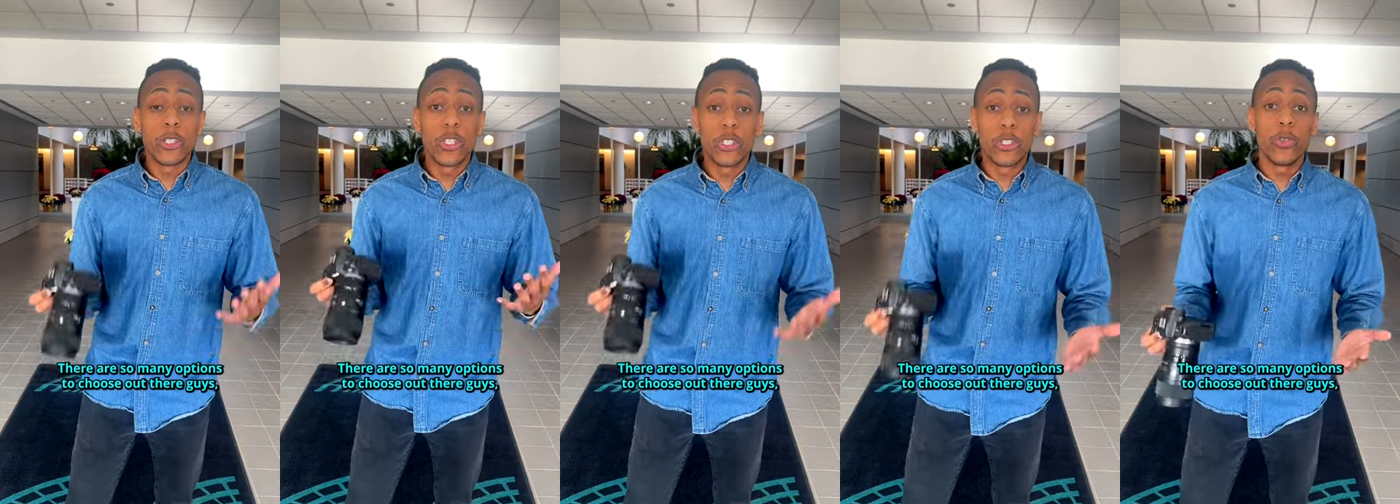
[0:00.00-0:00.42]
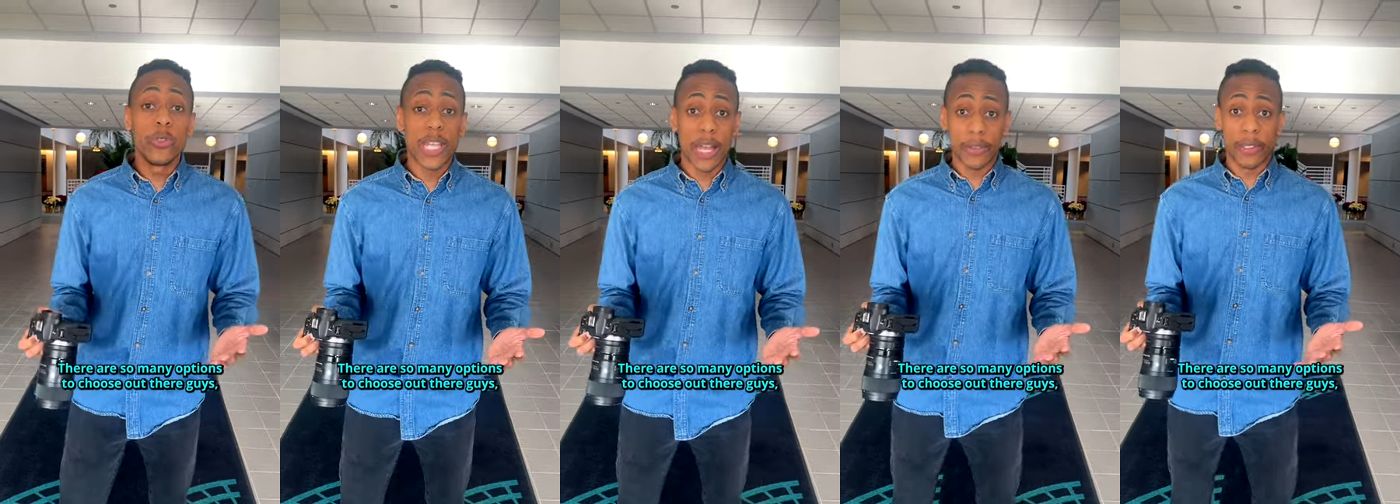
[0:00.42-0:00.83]
to
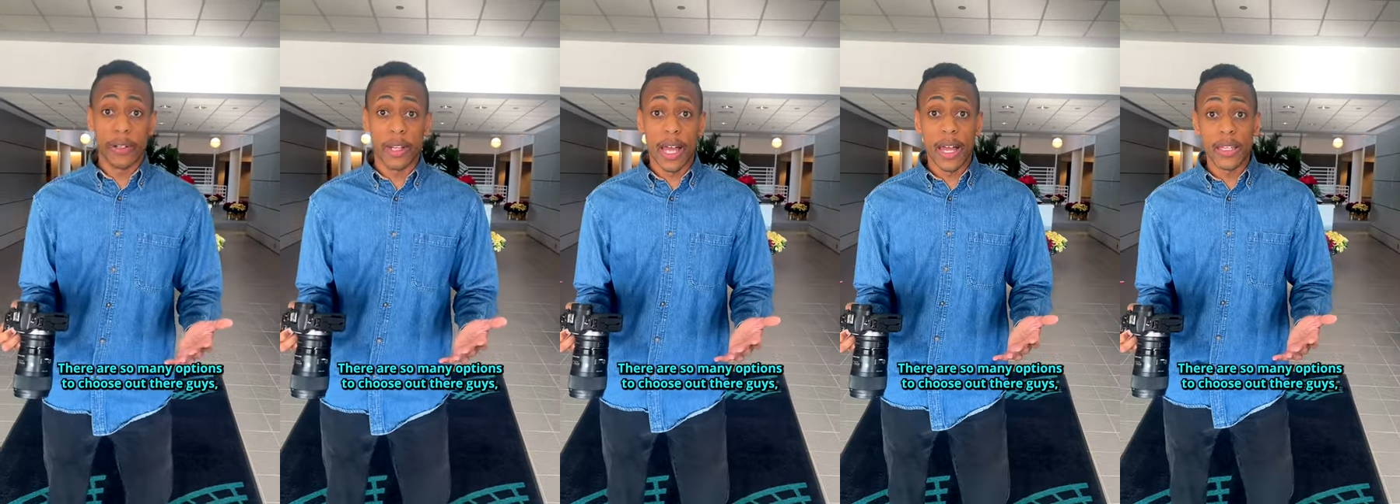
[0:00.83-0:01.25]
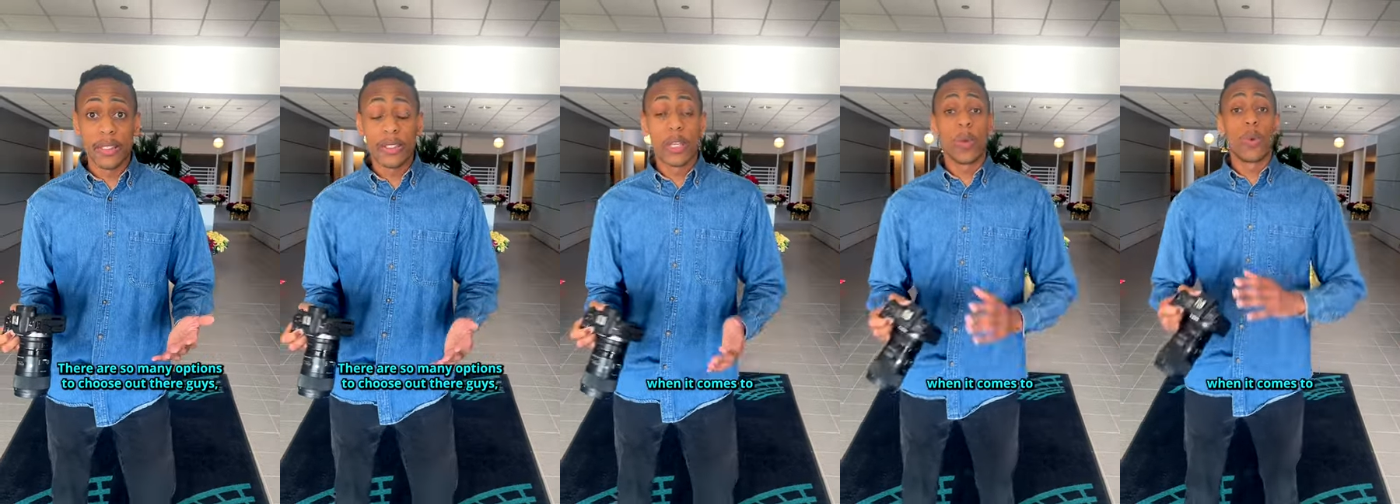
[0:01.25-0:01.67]
choose out there,
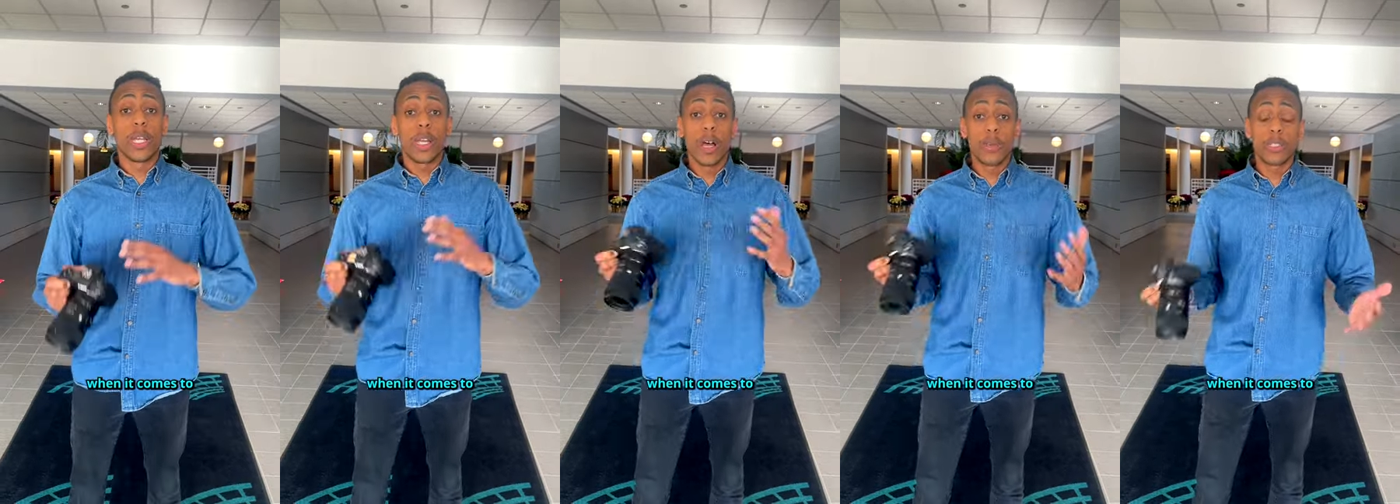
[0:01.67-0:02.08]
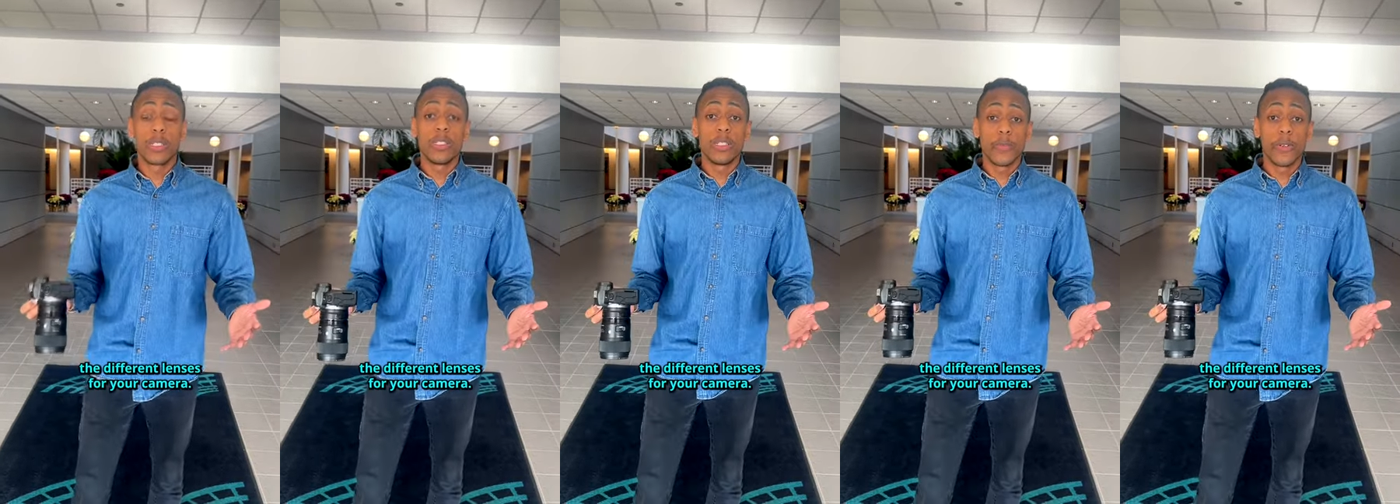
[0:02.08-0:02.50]
guys, when it comes to
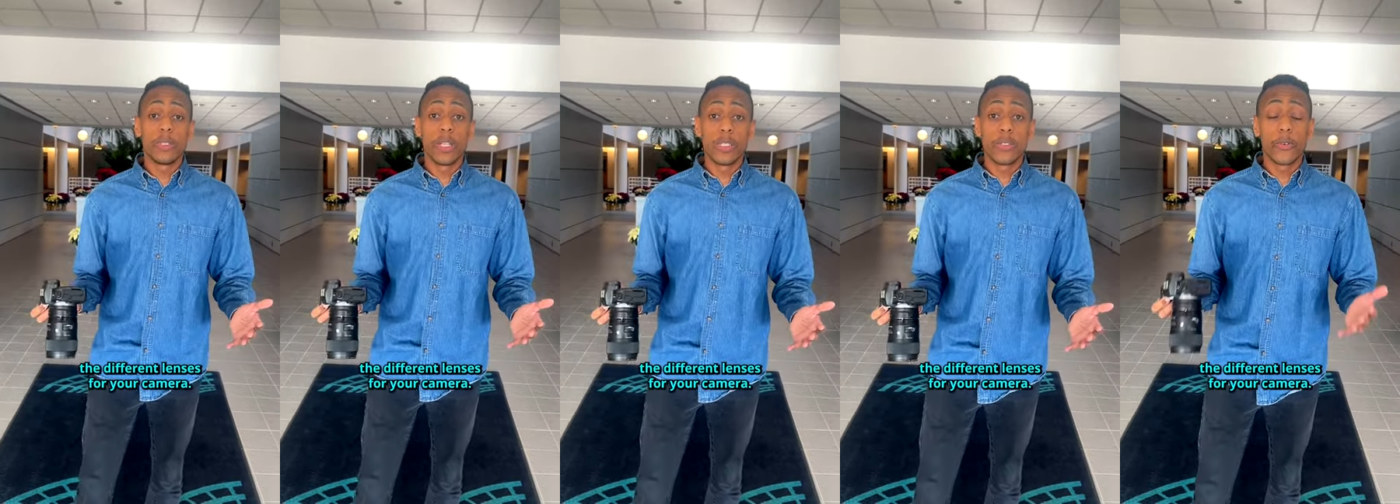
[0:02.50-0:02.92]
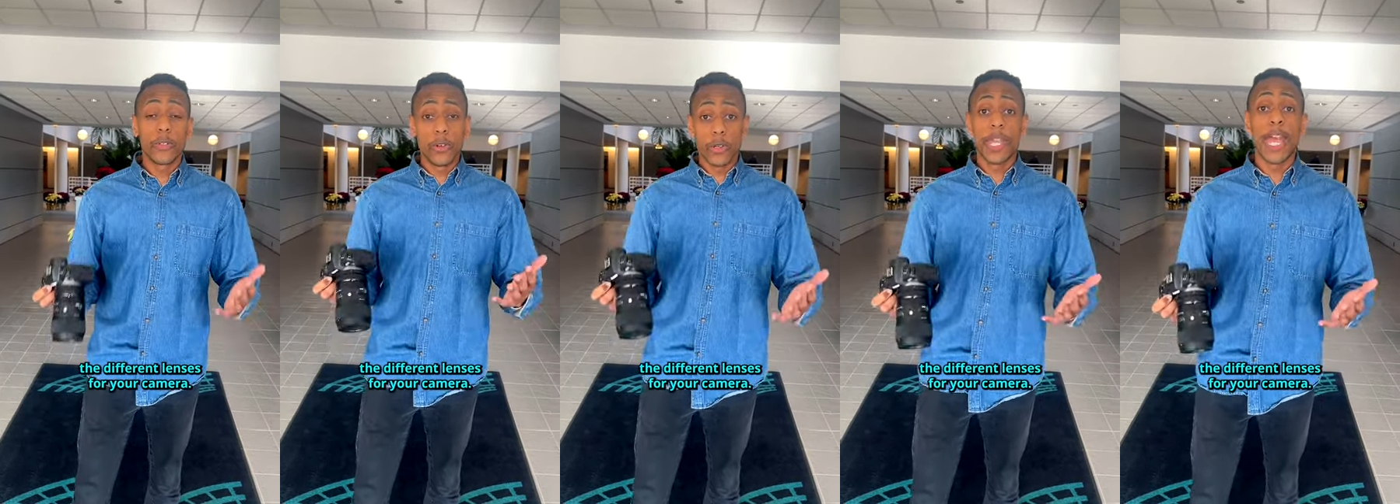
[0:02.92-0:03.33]
the different lens for
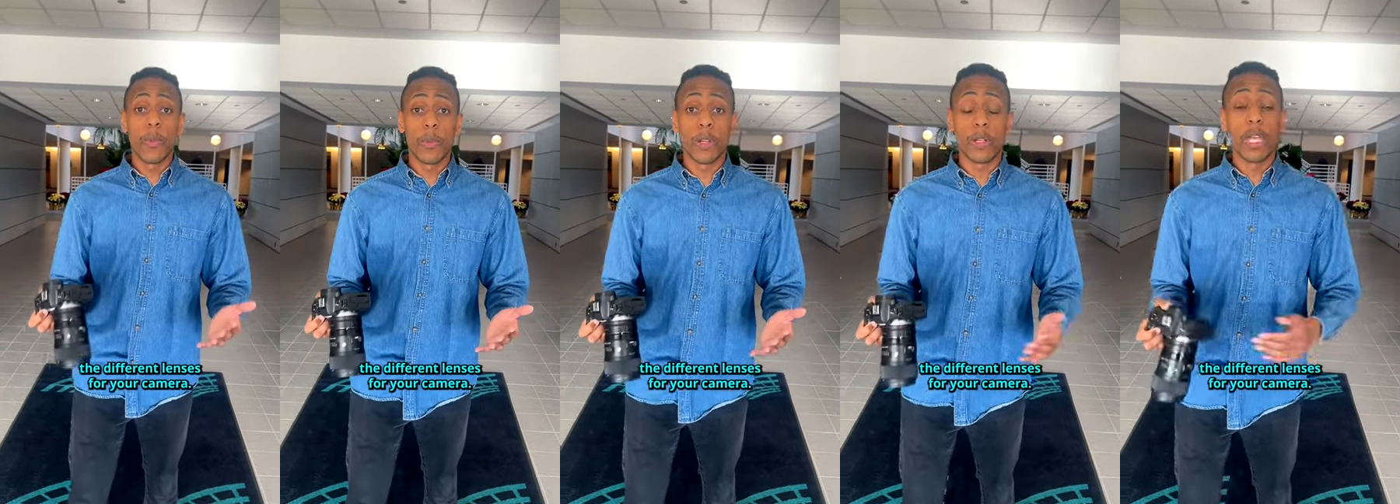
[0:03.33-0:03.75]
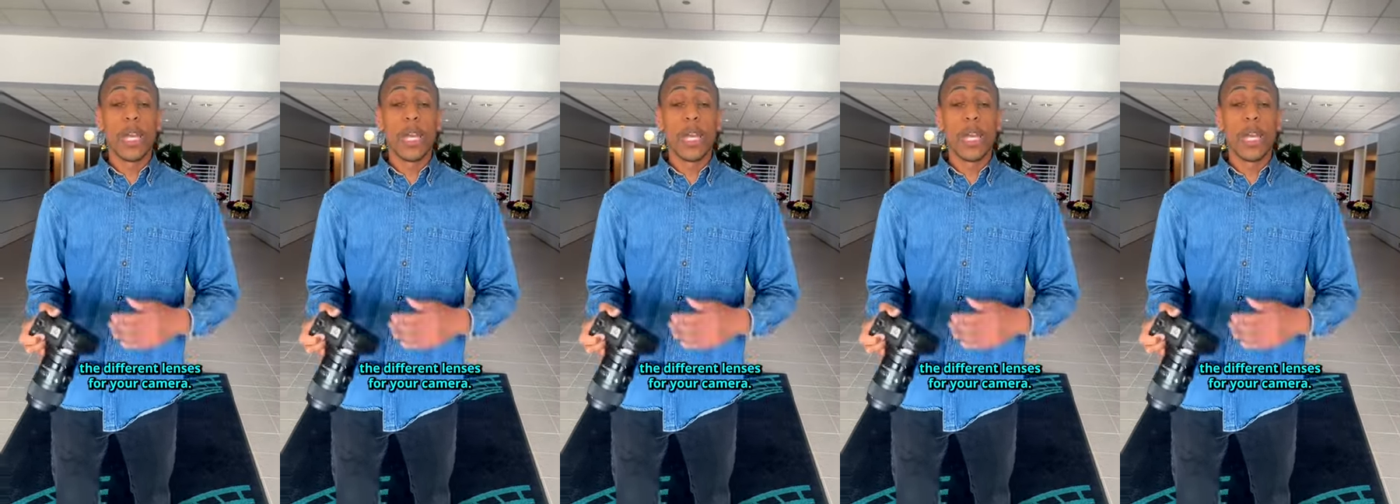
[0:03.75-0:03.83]
your camera.